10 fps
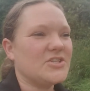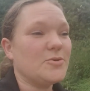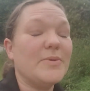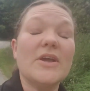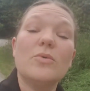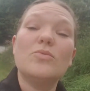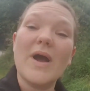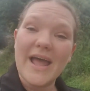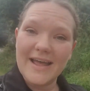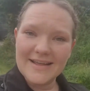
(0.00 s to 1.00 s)
to be
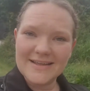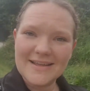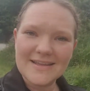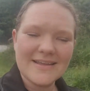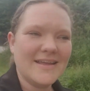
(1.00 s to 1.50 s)
aware